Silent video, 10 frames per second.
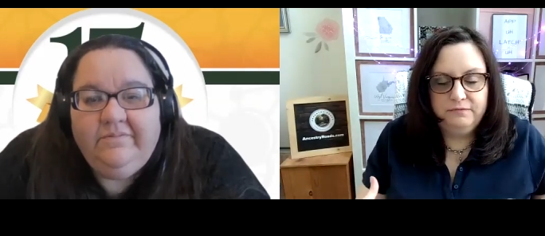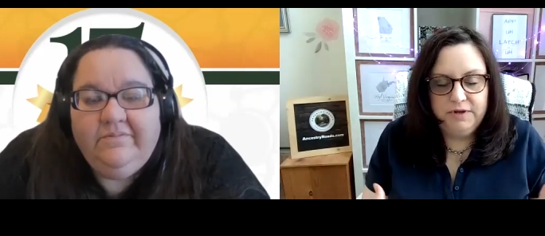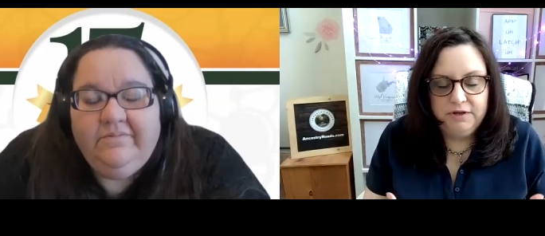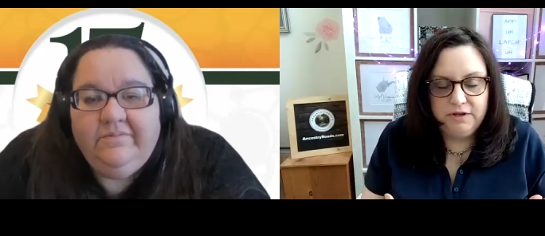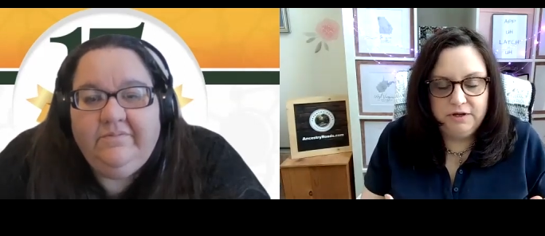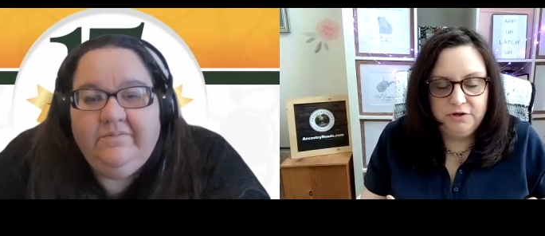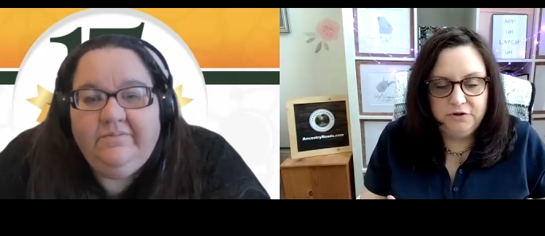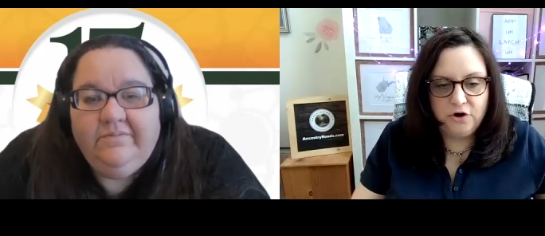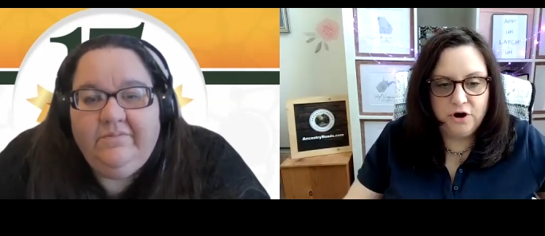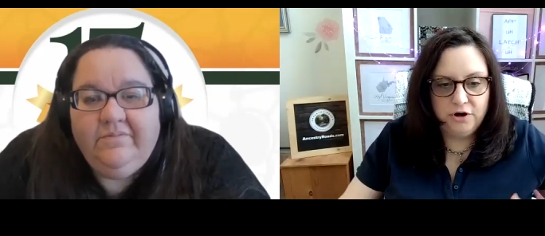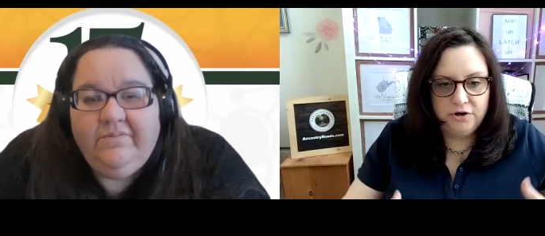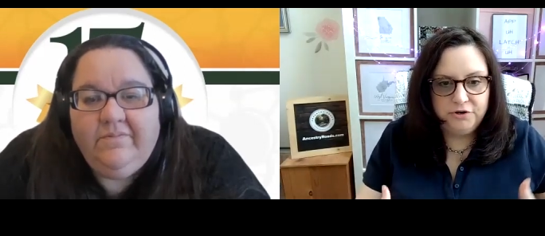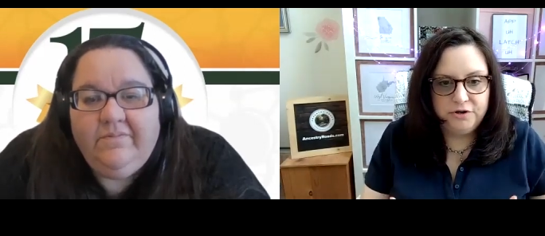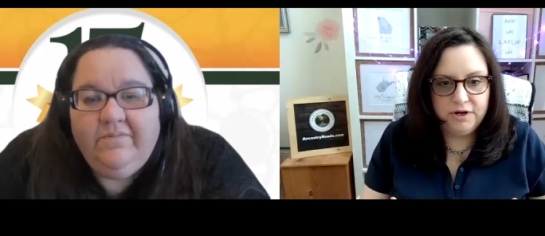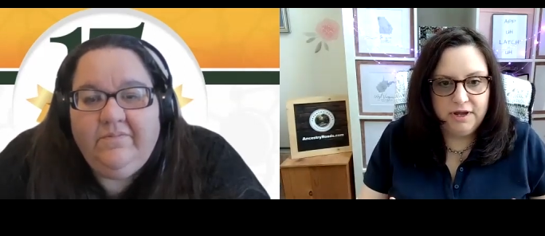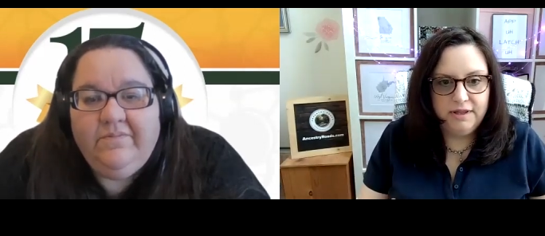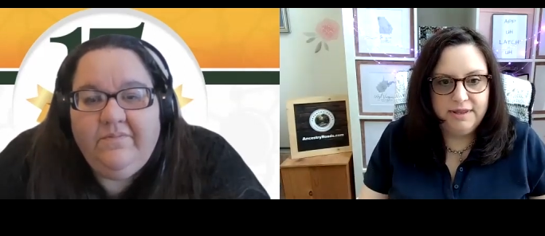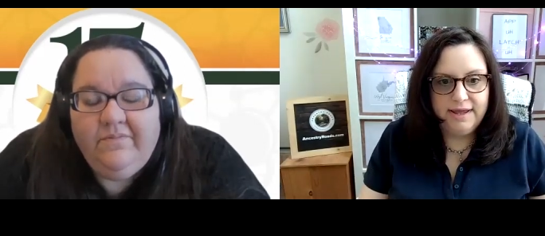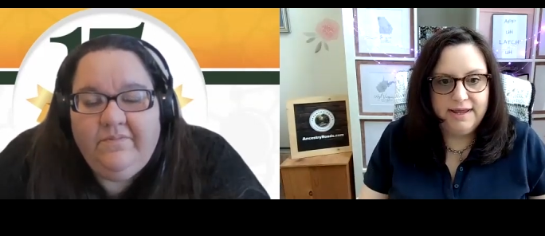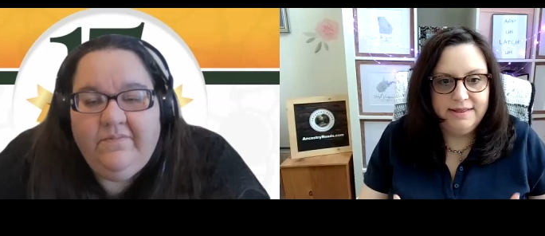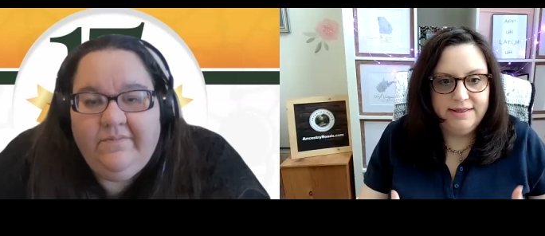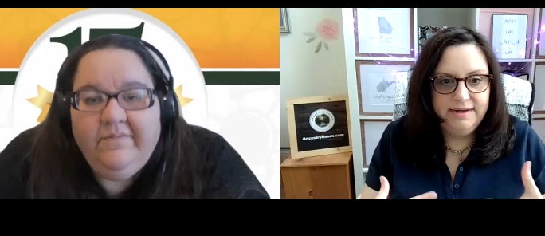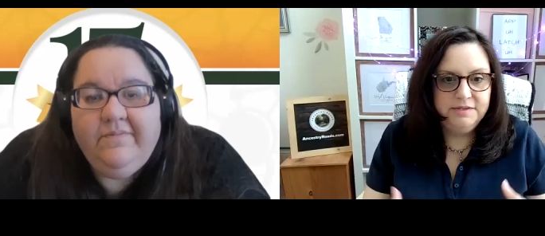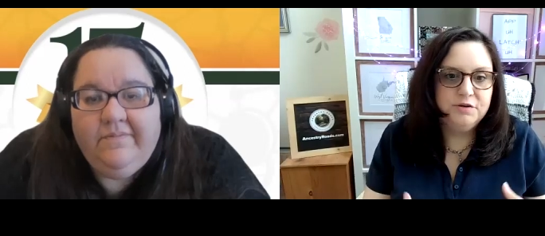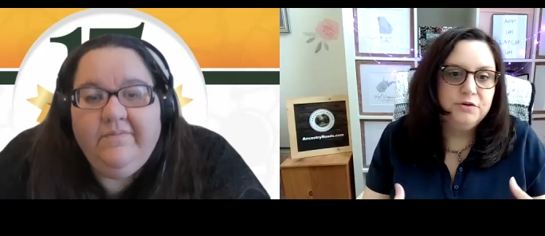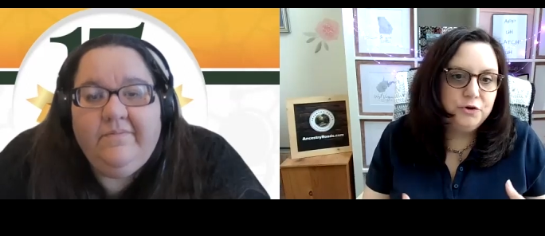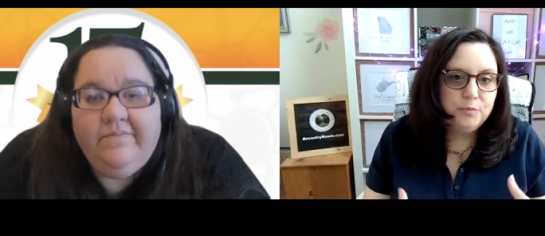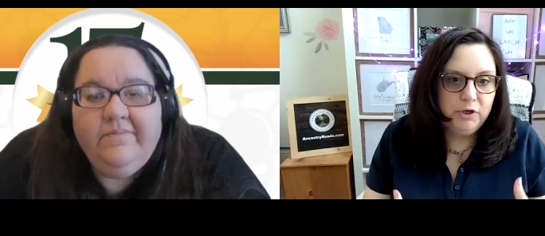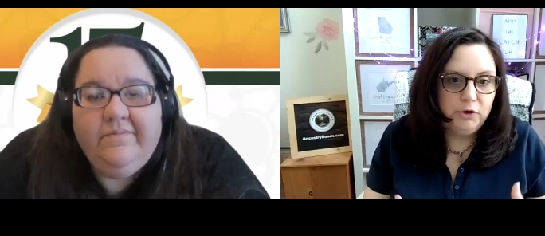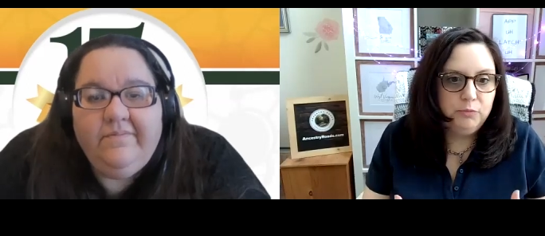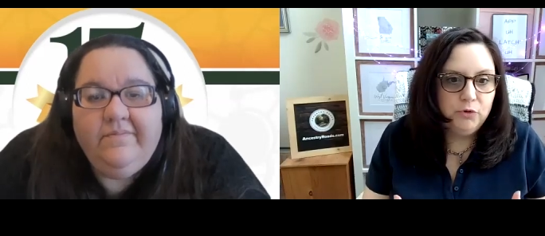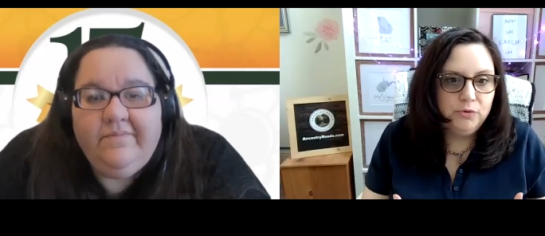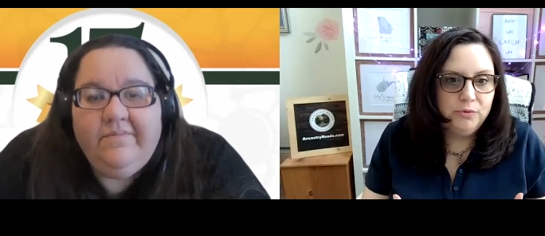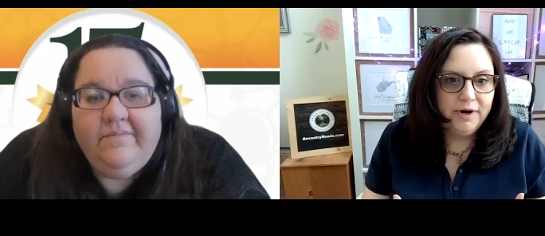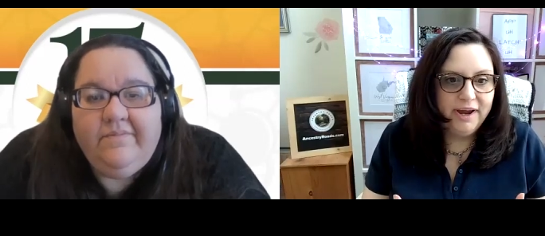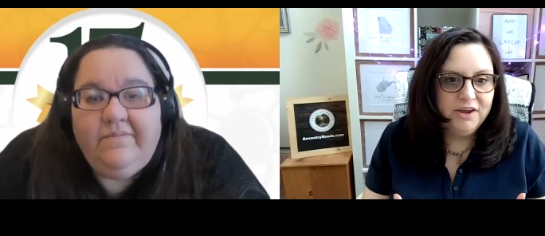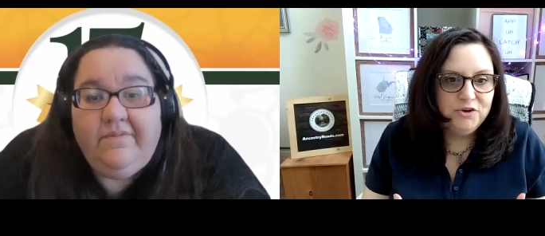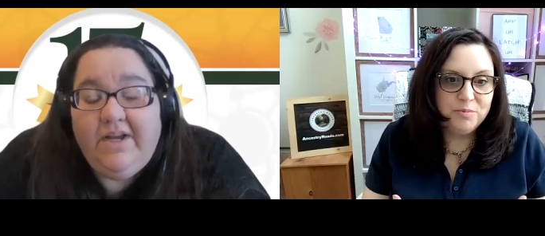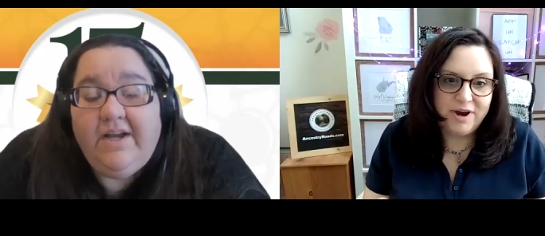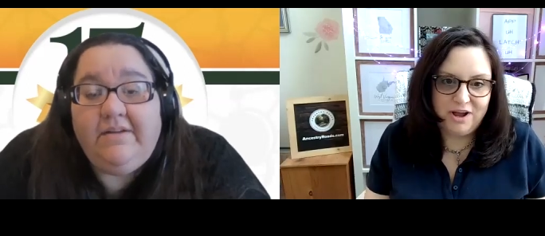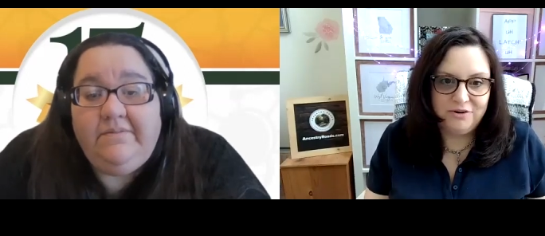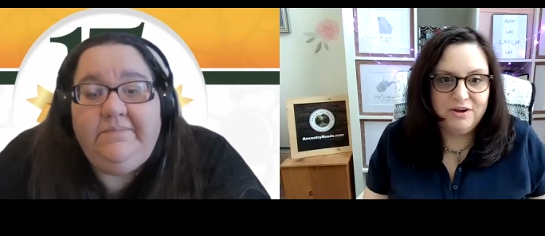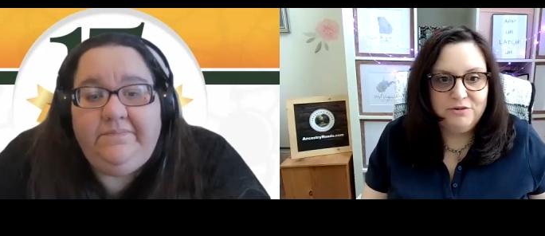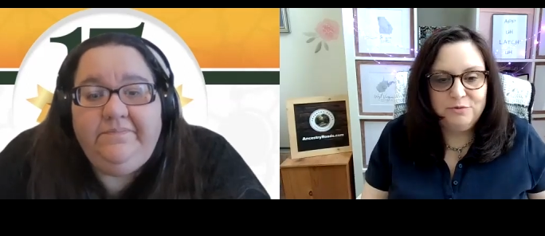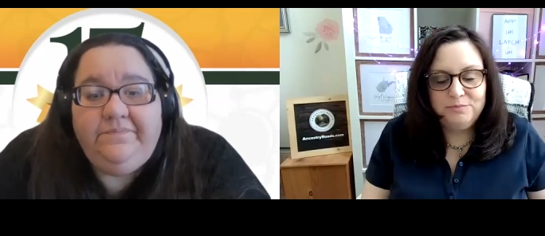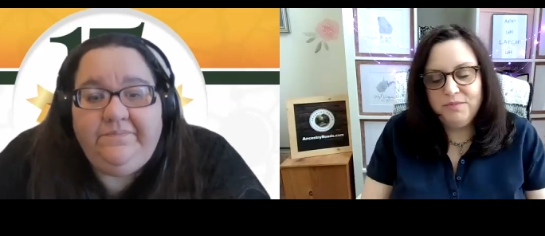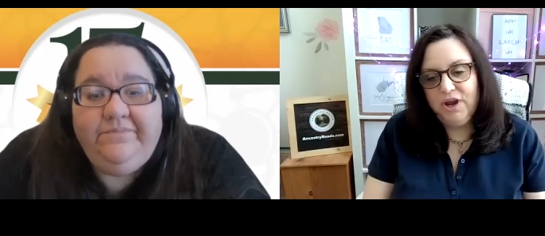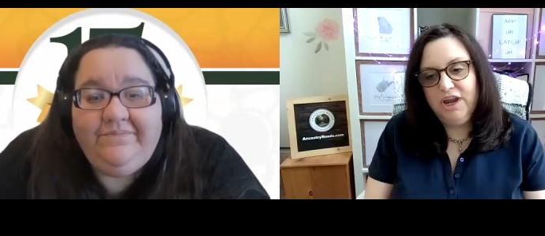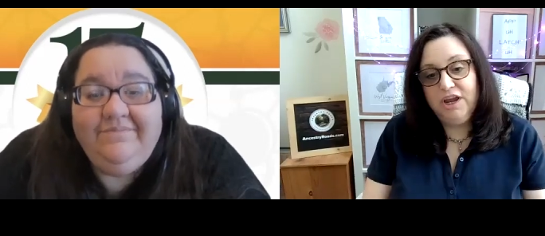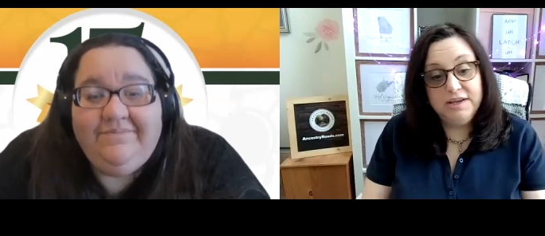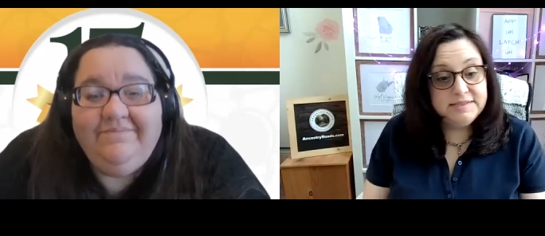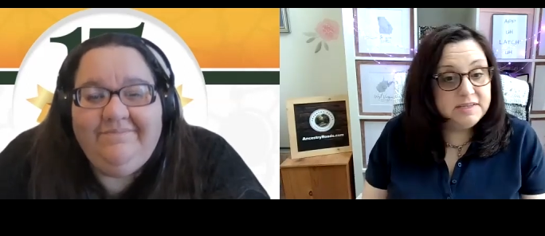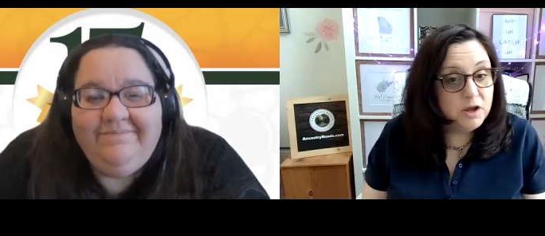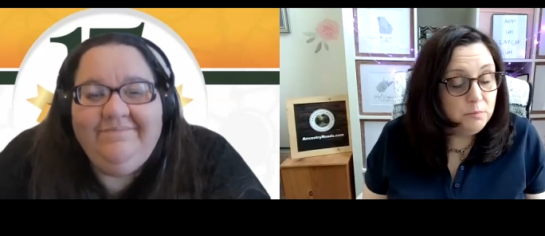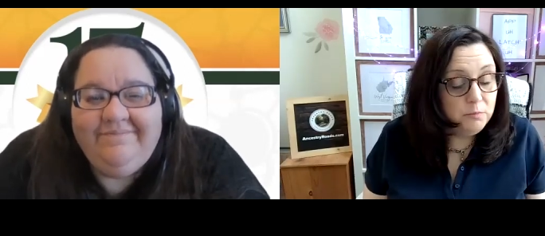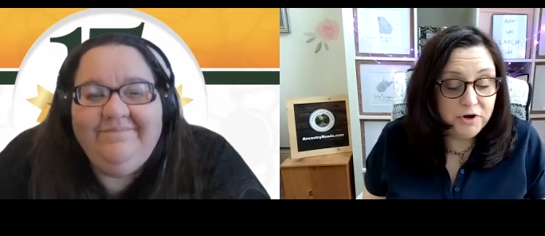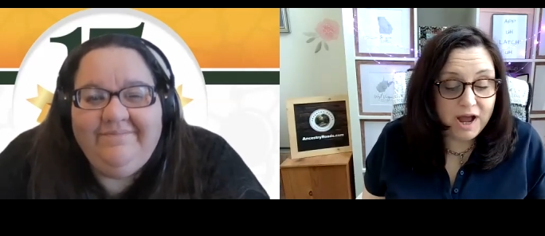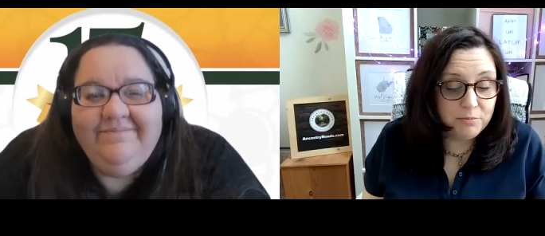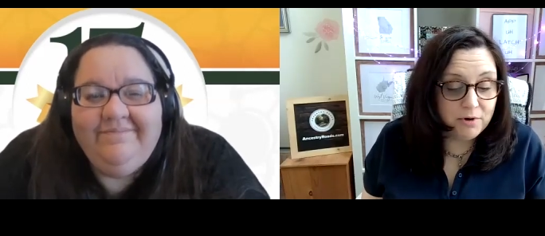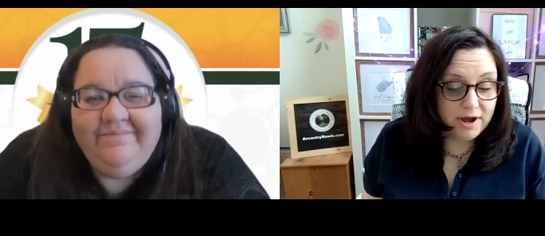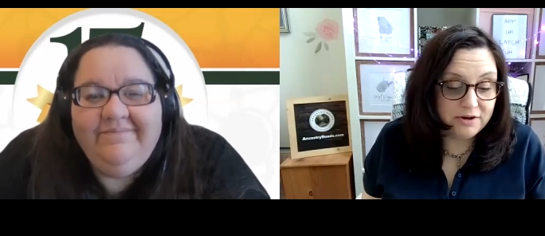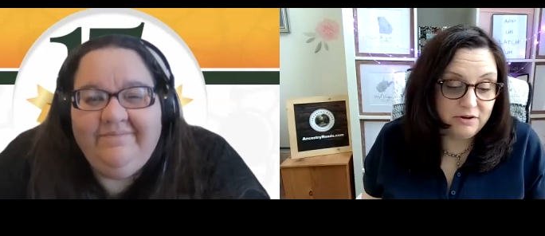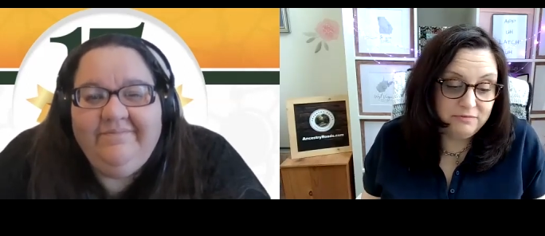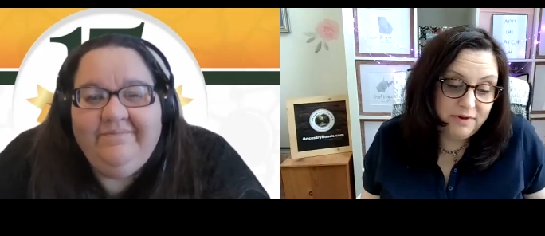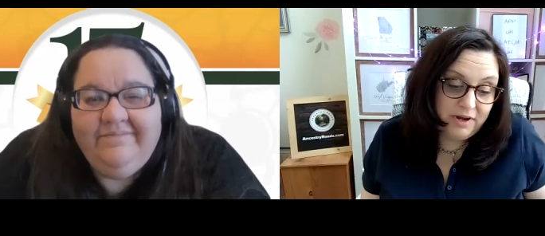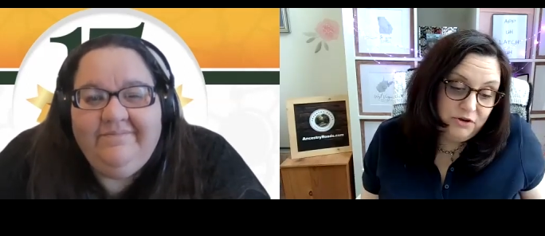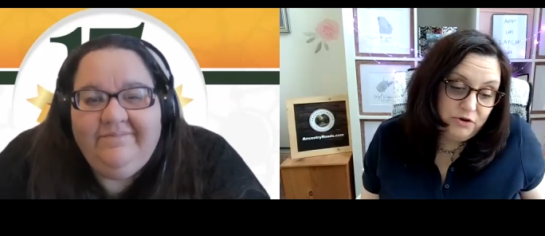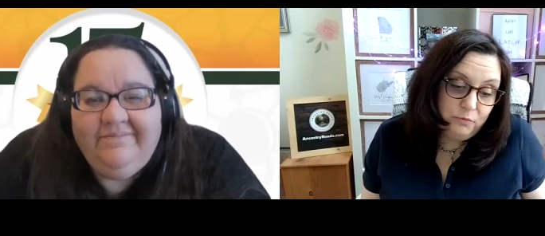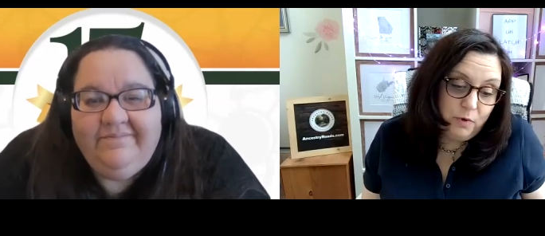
Speaker 1: feeling in your heart and your gut that these are your people and yeah. you're proud of them and, and some you're not proud of and you